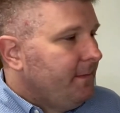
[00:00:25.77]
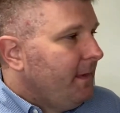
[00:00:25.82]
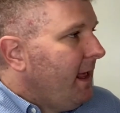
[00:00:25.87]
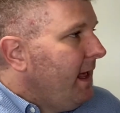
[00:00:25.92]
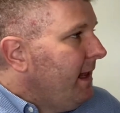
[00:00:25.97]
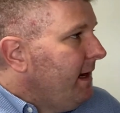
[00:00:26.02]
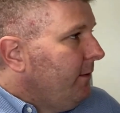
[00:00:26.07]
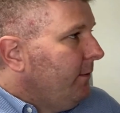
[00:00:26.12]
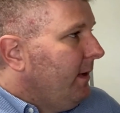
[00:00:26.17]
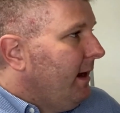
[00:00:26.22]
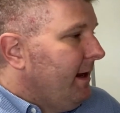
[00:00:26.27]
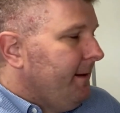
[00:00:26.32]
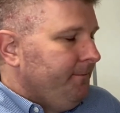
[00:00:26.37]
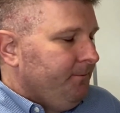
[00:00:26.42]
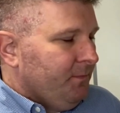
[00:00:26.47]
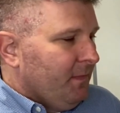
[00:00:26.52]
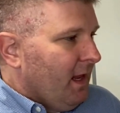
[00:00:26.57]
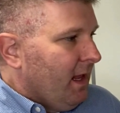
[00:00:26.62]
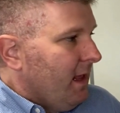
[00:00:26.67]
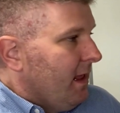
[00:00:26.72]
Anyway,
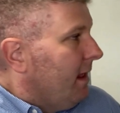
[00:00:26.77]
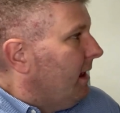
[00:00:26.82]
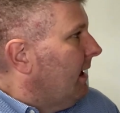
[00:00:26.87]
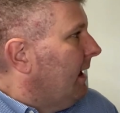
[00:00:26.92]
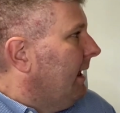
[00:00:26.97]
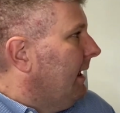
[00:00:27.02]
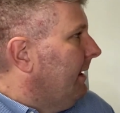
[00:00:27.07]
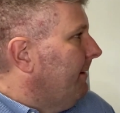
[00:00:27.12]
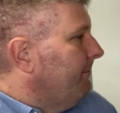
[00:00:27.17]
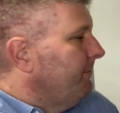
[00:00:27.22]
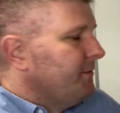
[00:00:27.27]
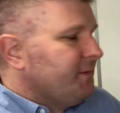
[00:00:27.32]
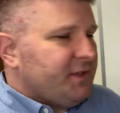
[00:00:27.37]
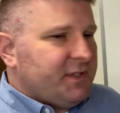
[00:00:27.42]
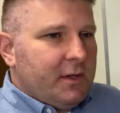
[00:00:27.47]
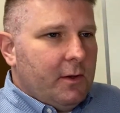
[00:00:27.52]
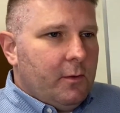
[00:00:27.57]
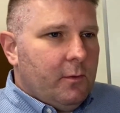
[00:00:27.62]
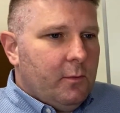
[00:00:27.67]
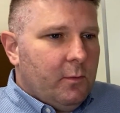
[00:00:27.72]

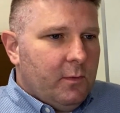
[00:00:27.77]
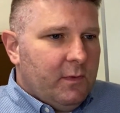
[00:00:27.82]
so